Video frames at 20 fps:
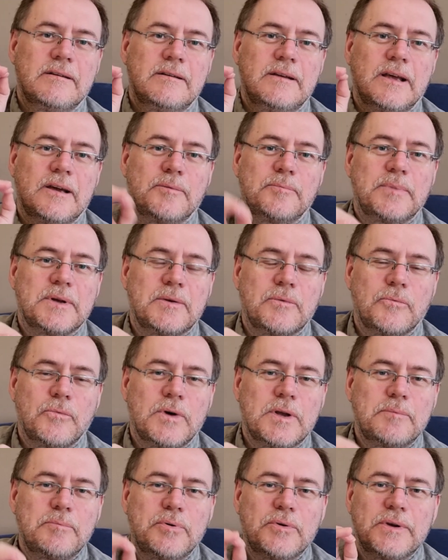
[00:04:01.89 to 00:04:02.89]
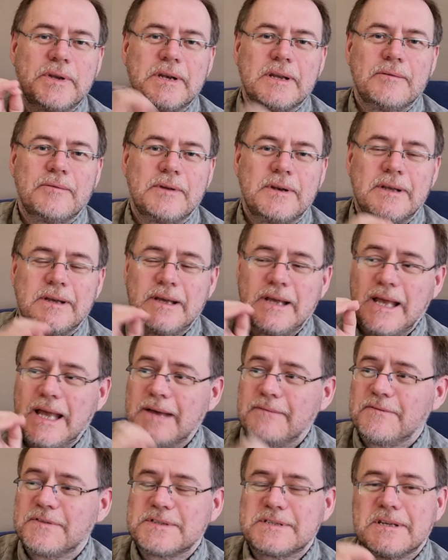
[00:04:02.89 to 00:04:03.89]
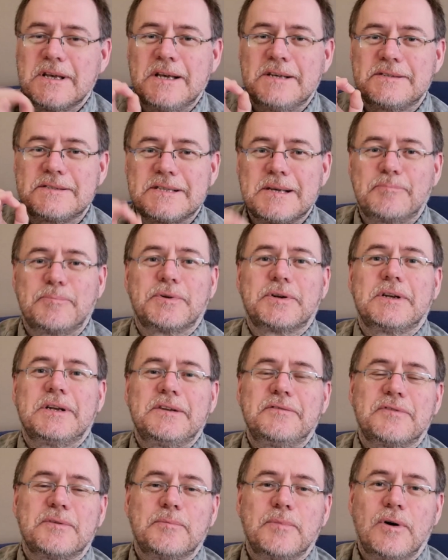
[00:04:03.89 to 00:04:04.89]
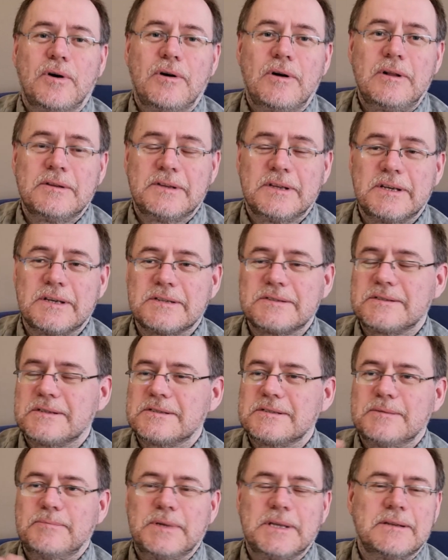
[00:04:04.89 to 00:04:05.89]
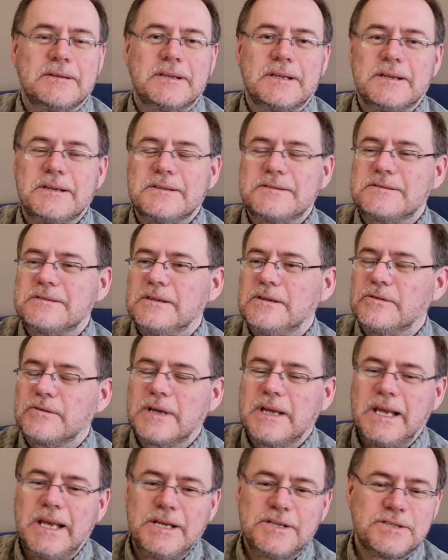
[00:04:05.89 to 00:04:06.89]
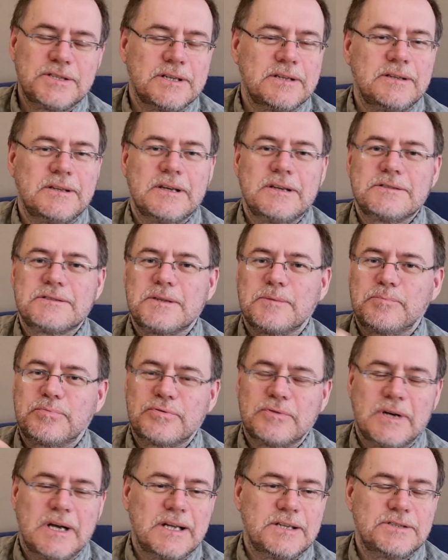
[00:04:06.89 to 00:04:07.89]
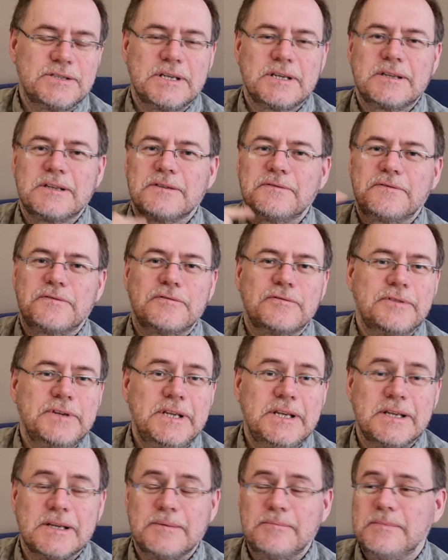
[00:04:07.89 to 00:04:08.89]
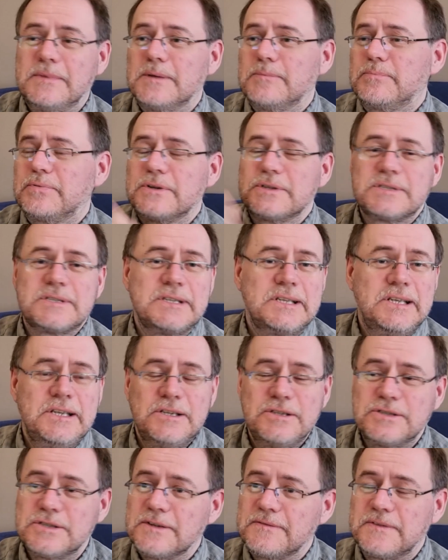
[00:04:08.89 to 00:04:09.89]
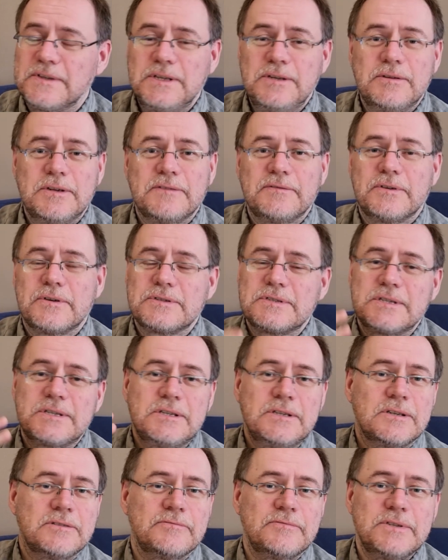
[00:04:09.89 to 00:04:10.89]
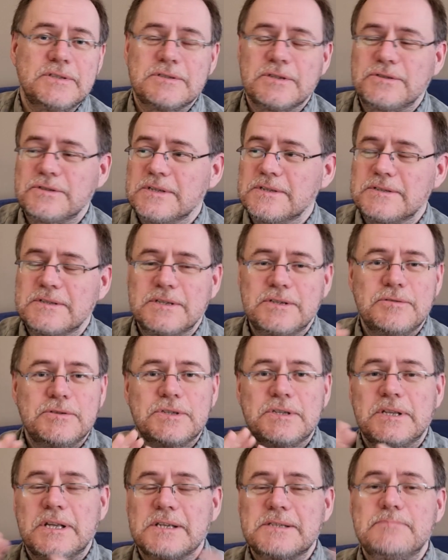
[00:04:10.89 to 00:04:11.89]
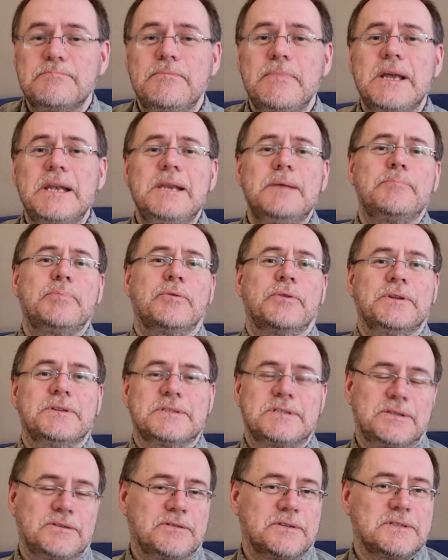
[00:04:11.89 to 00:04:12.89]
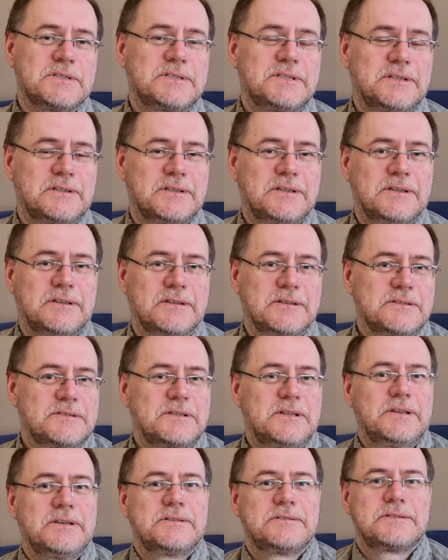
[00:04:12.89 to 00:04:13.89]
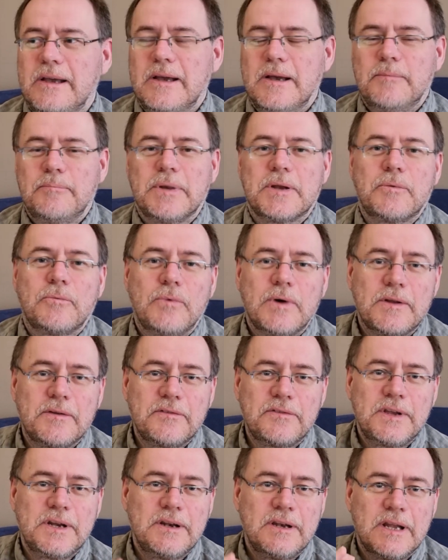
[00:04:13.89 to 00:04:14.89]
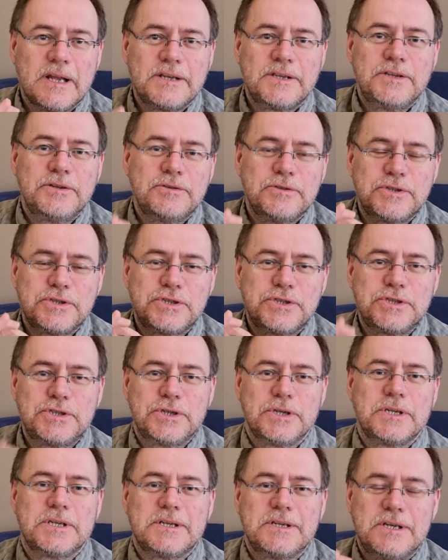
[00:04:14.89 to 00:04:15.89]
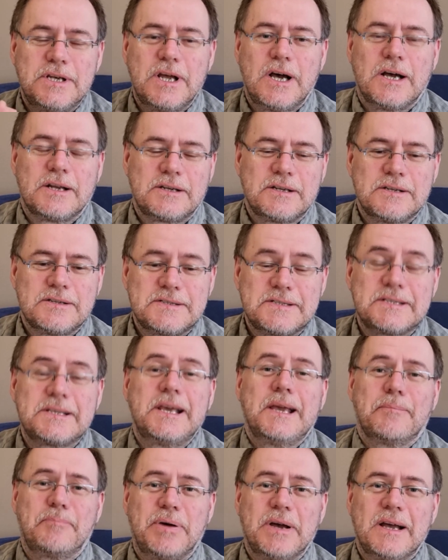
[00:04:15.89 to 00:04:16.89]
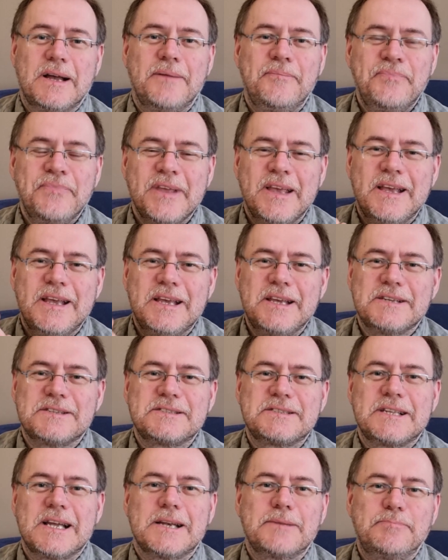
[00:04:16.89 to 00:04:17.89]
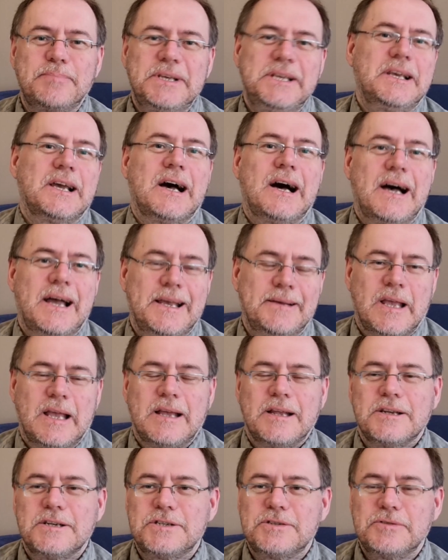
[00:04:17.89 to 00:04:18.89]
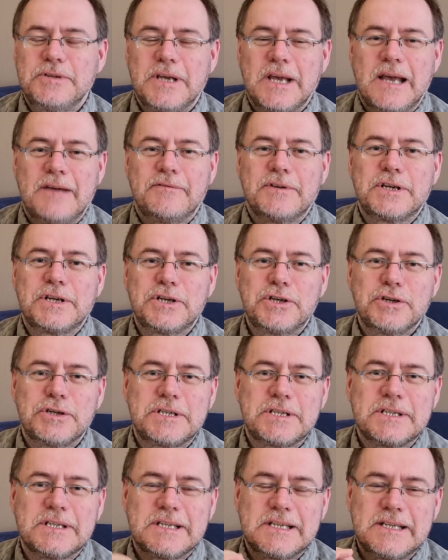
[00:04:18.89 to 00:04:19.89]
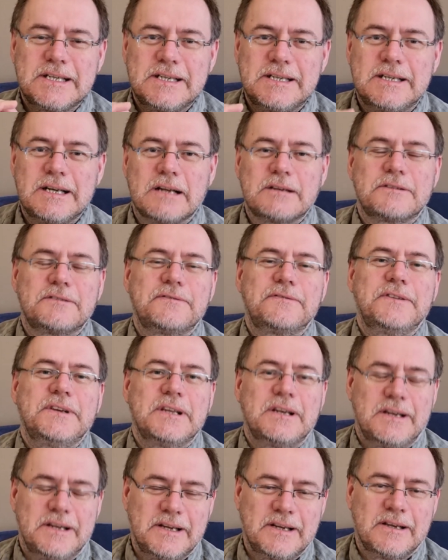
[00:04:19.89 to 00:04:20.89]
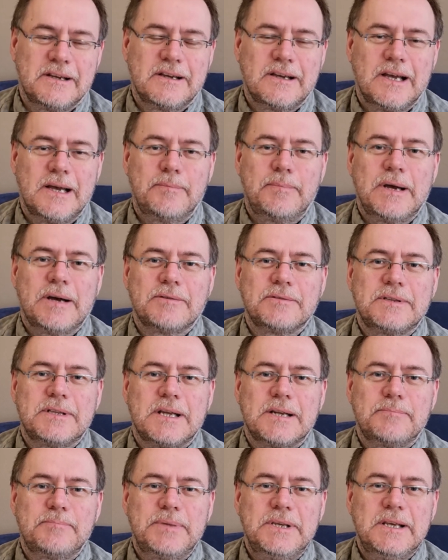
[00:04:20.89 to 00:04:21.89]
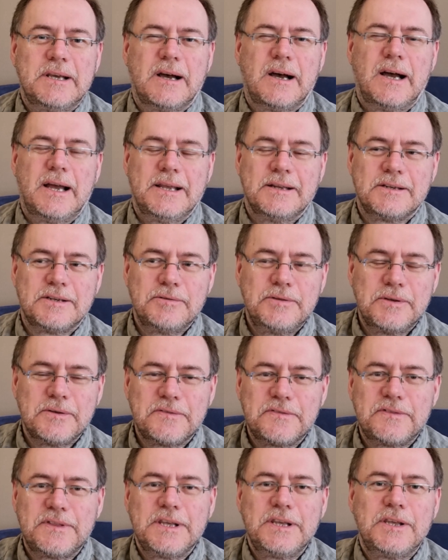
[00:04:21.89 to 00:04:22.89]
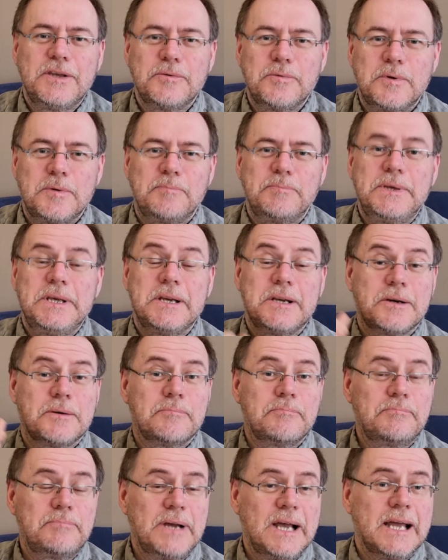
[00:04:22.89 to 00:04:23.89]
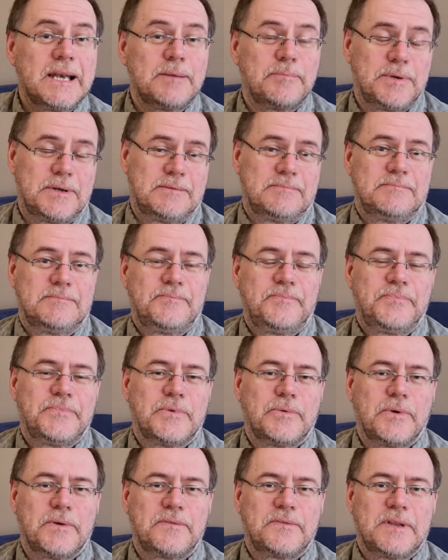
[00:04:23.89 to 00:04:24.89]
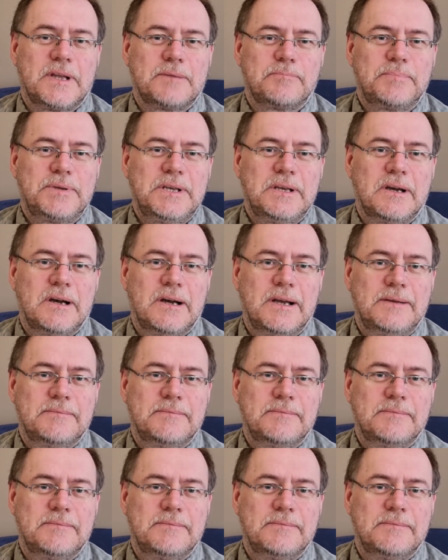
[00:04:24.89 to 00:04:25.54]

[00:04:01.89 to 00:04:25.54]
Now, but one point I want to emphasize separately from all this is, I mean, there is the location, there's the project, the freedom, the prestige of the university or research institution. There's many points to consider in this list. But one thing that you should not skip is that PI. Do you have a good gut feeling about that PI? Do you think you will be compatible with that PI?